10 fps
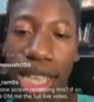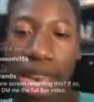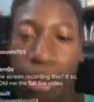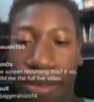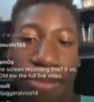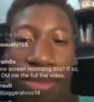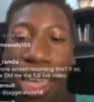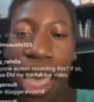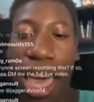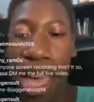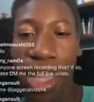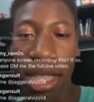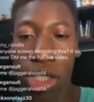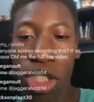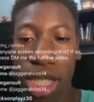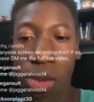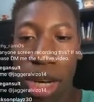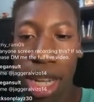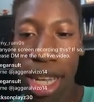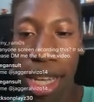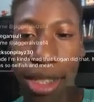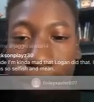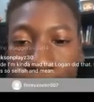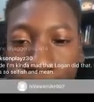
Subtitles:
kid. And it's just what it is.